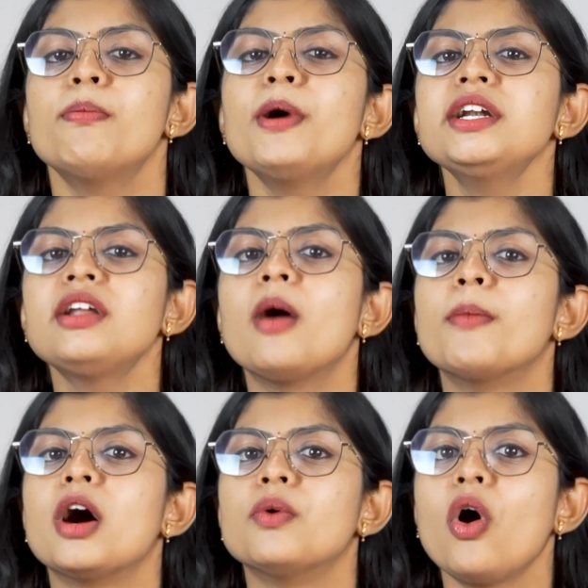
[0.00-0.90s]
But
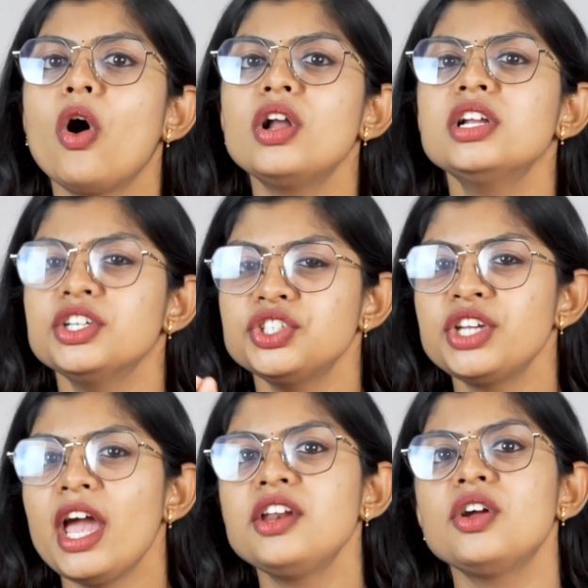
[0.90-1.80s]
above all,
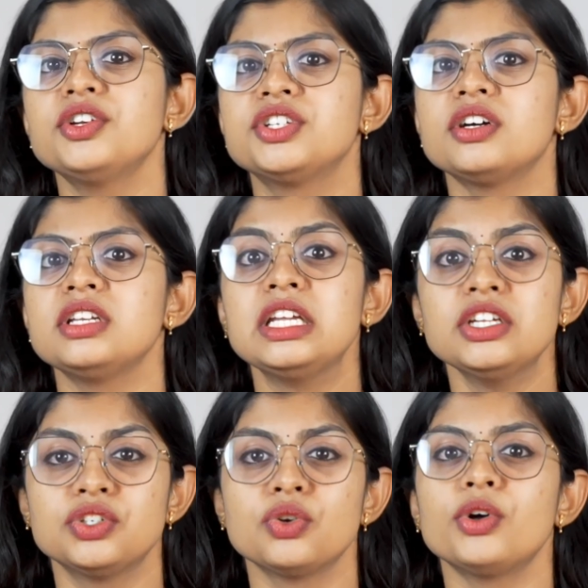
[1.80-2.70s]
share your journey,
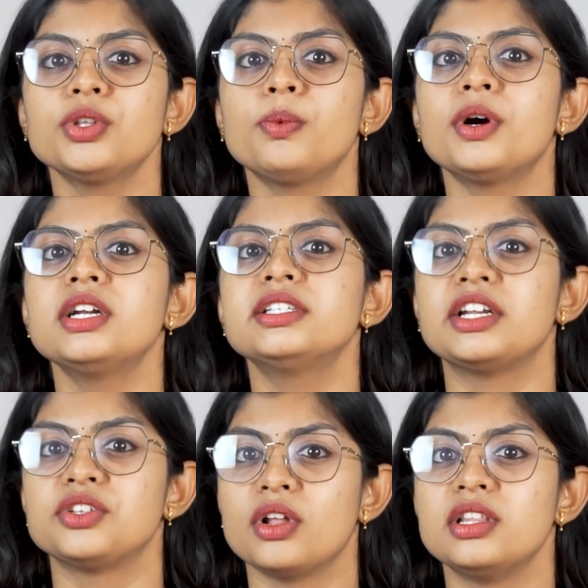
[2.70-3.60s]
show the world
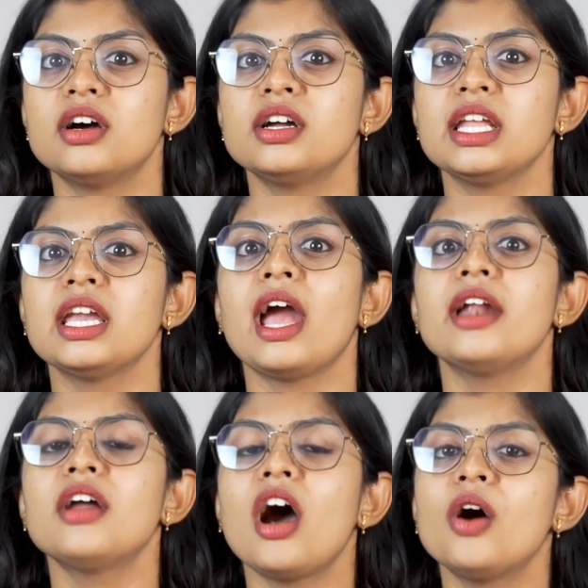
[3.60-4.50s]
that you're learning
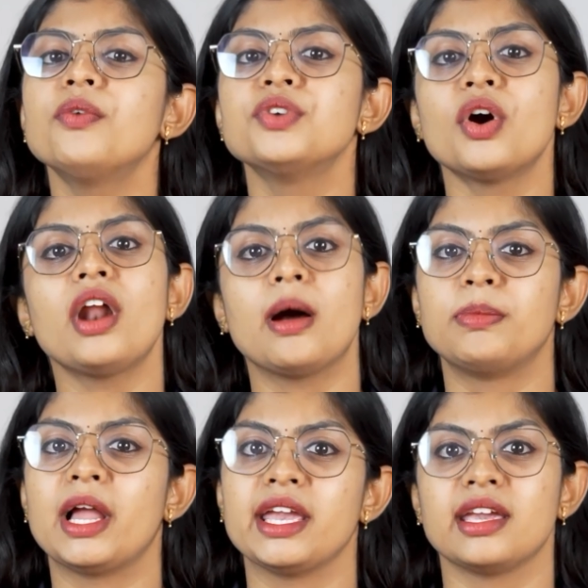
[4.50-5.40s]
and how you're
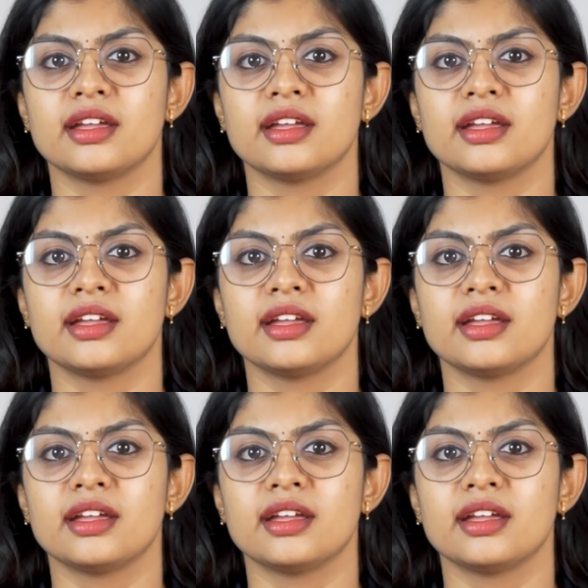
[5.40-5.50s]
applying